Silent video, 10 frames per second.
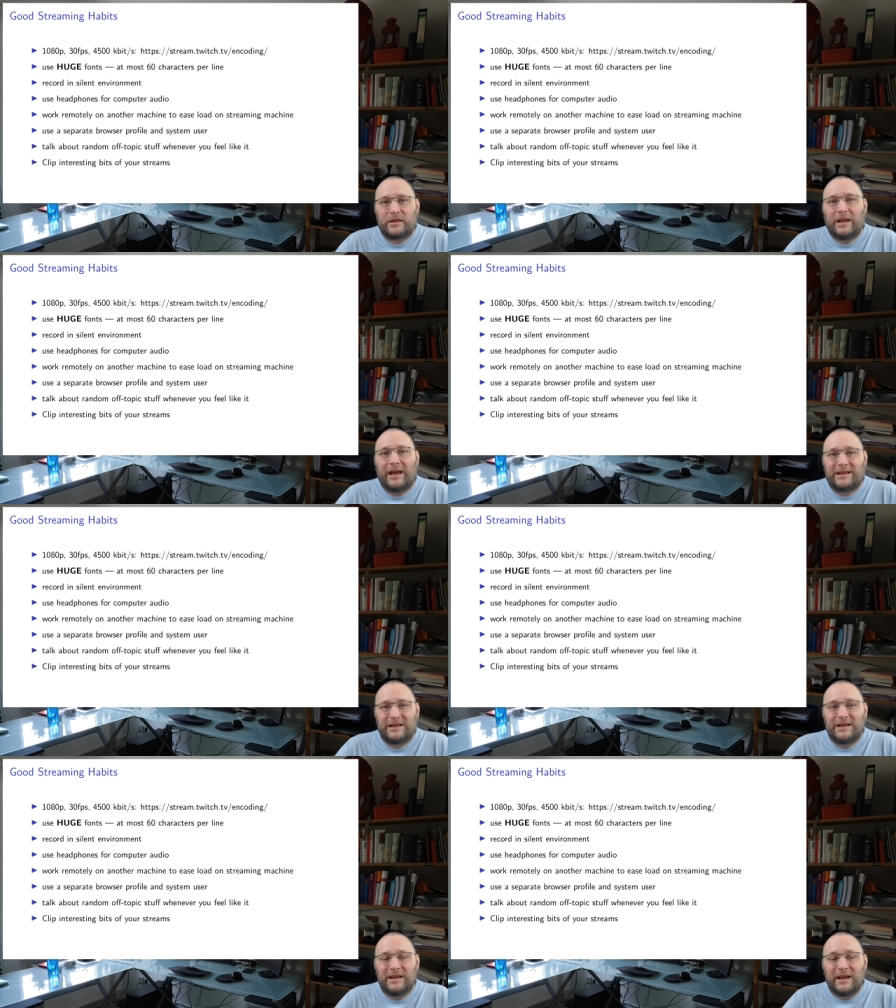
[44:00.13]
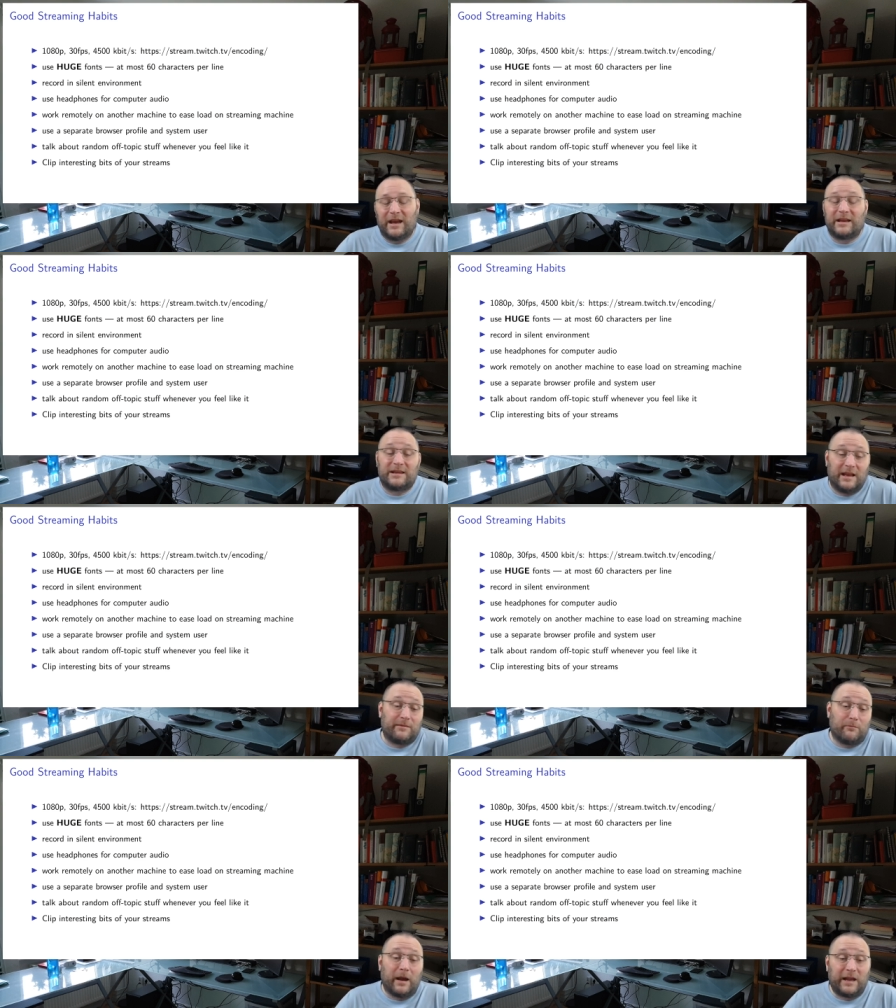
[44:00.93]
that, and
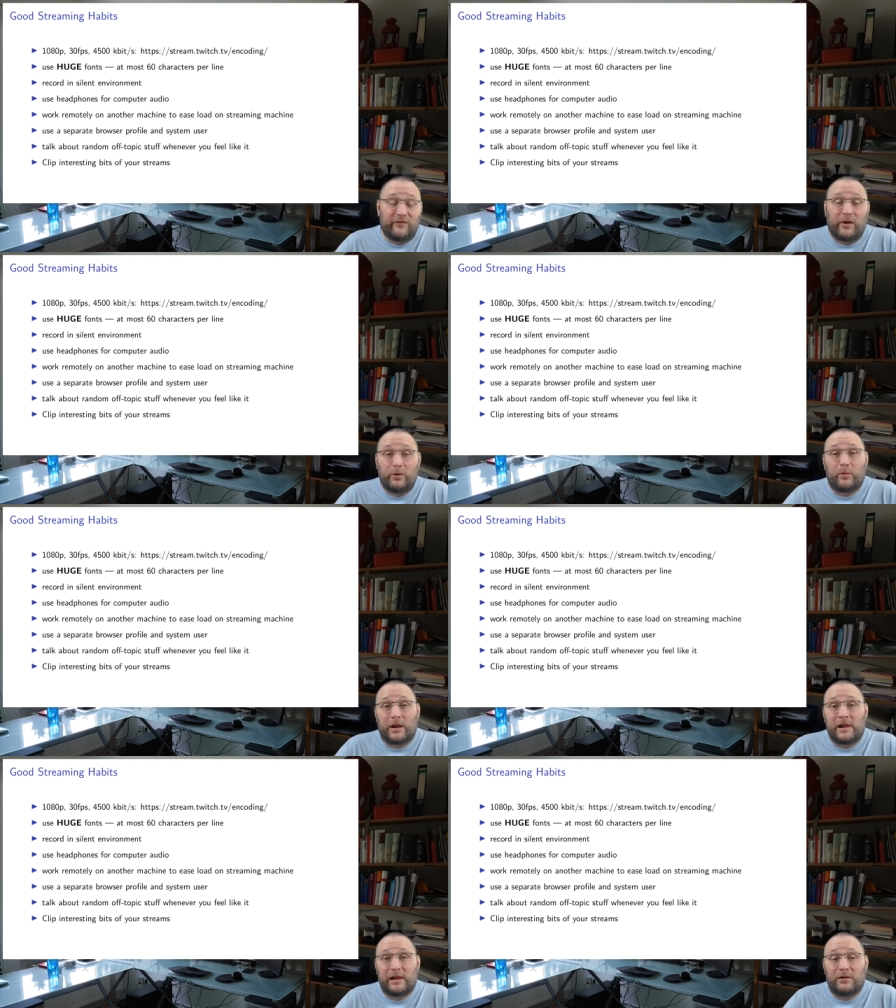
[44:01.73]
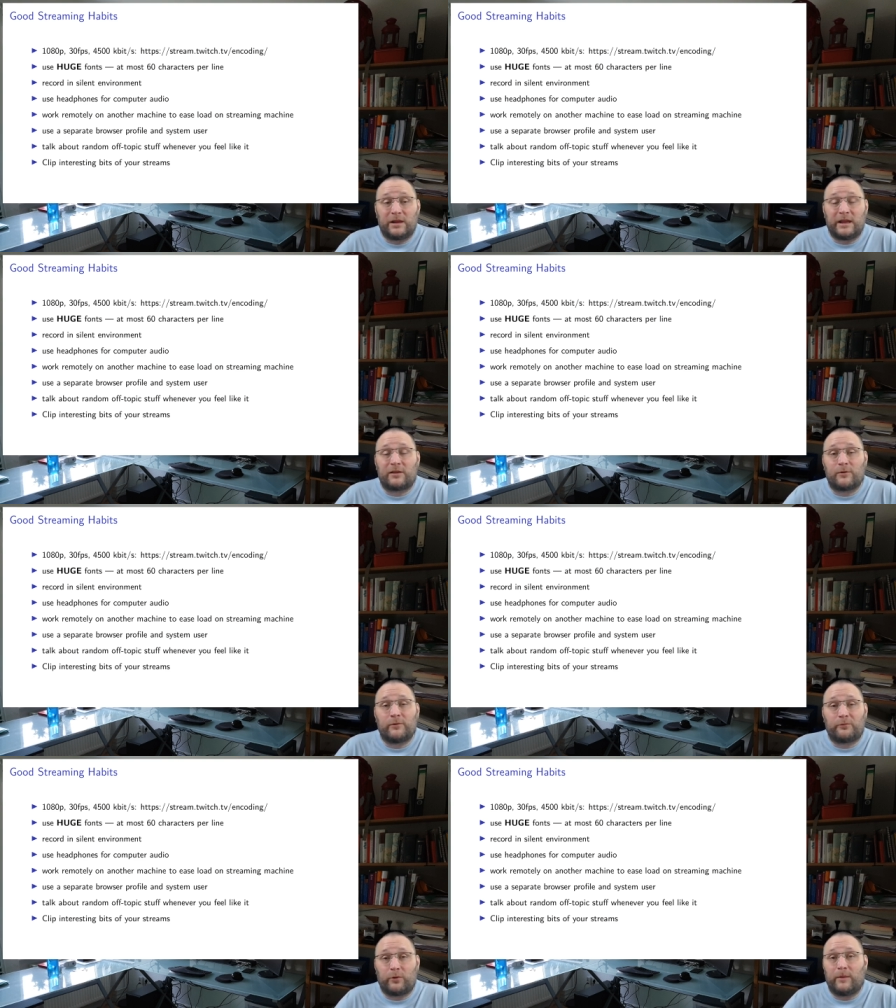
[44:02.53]
that might very well lead to
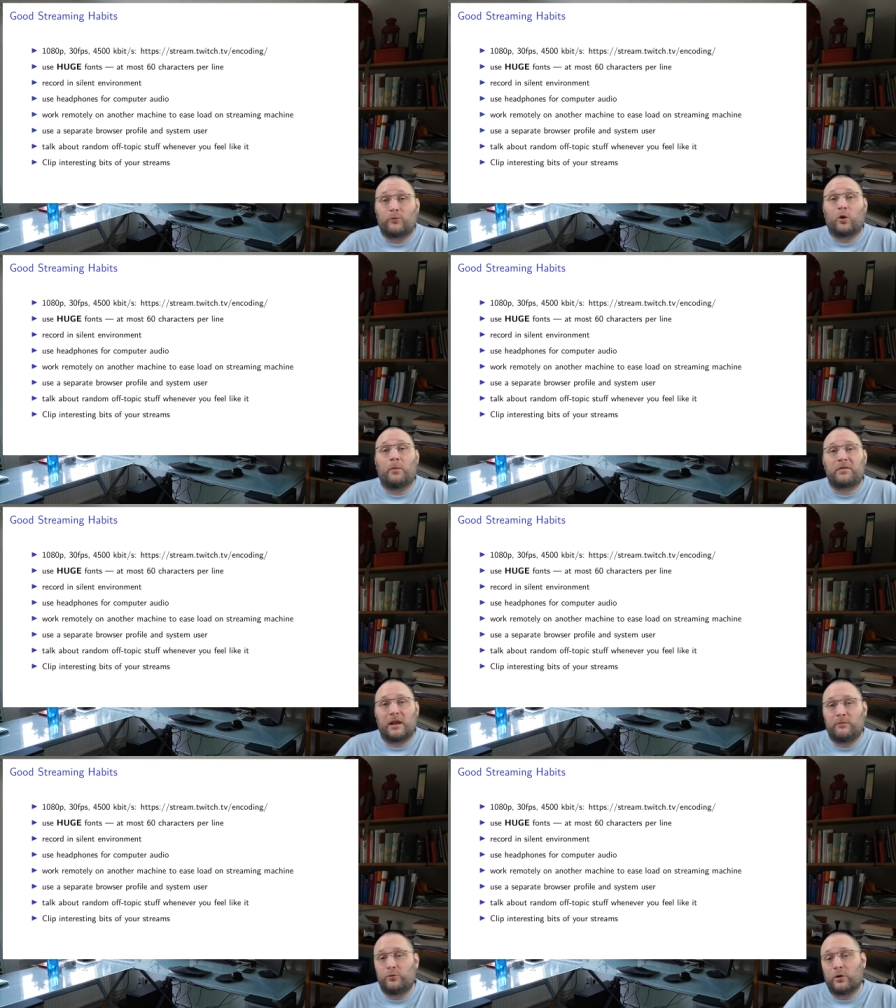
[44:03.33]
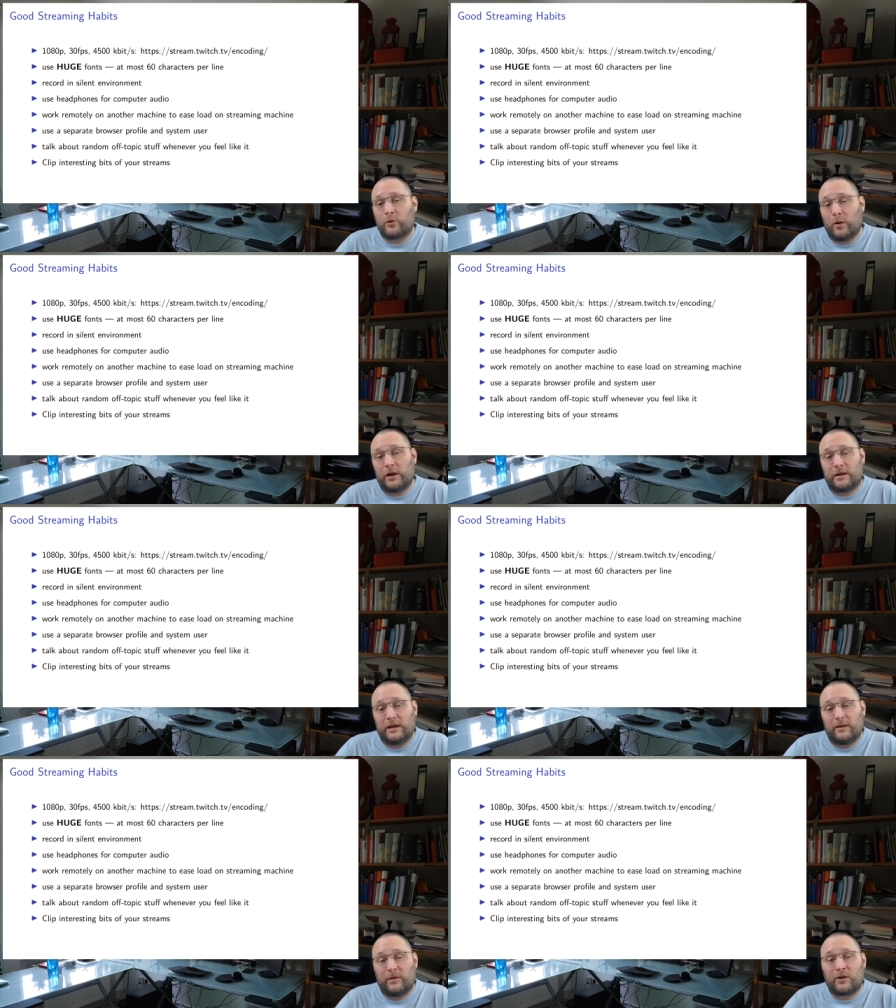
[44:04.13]
frame drops and poor
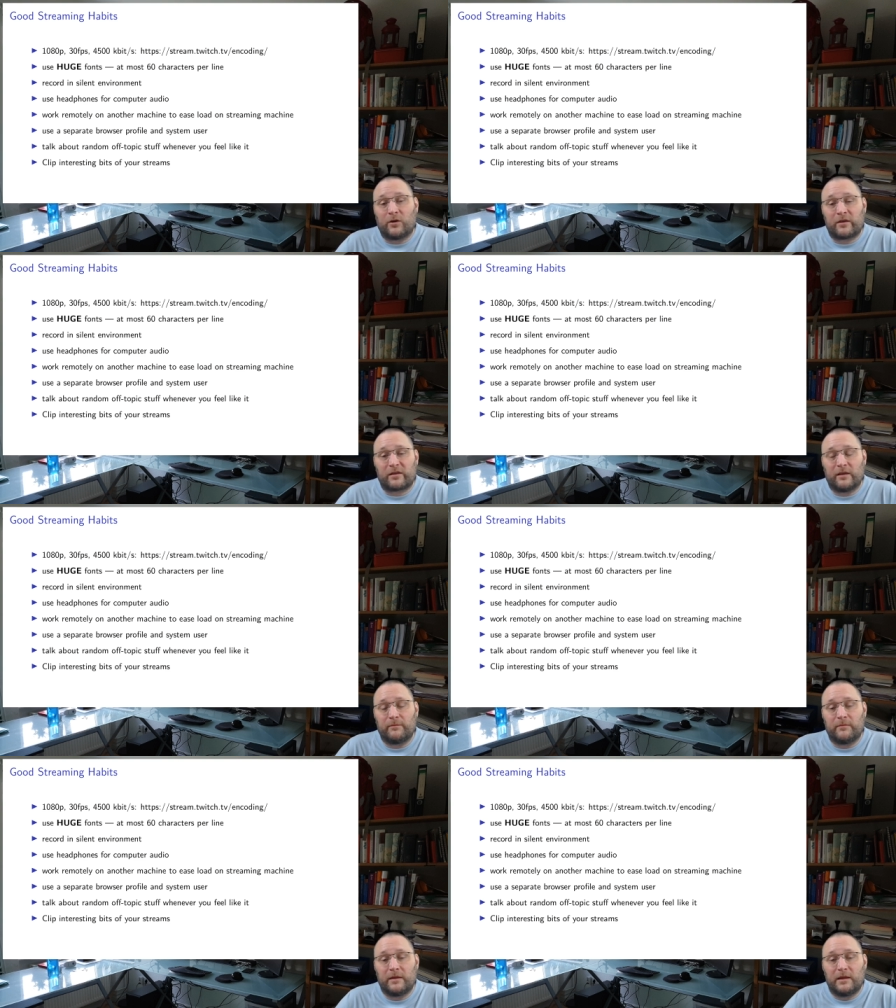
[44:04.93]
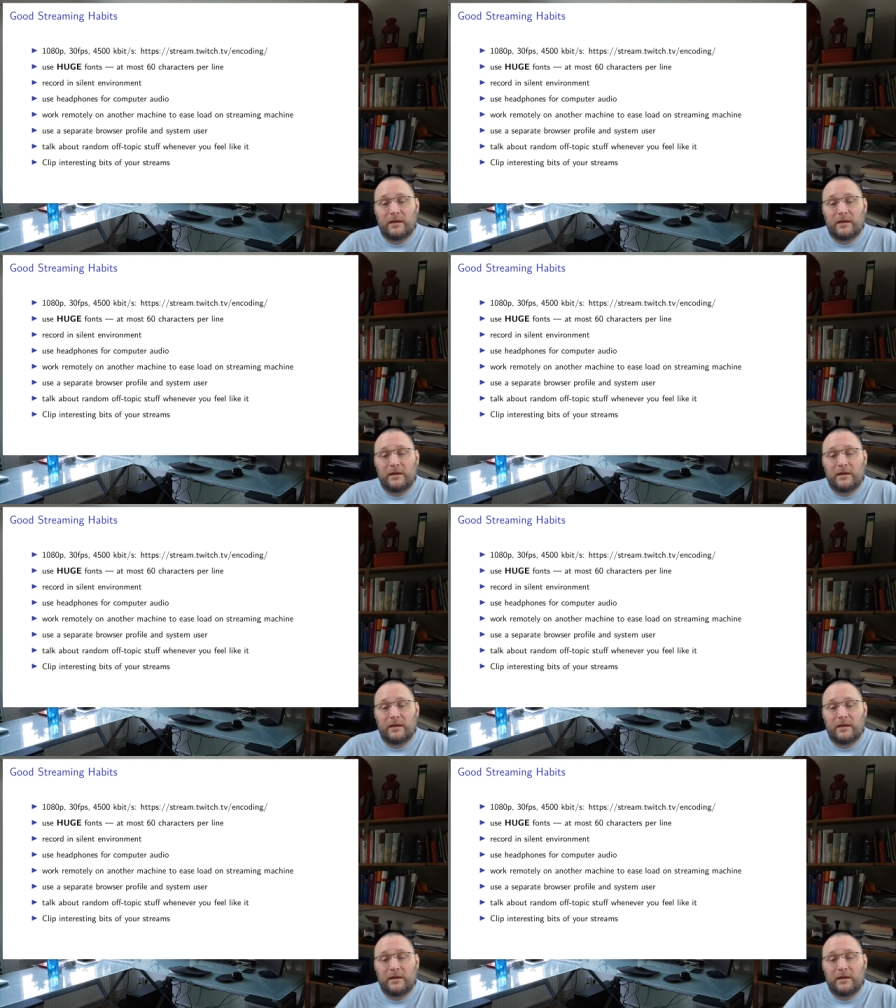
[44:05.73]
quality because um,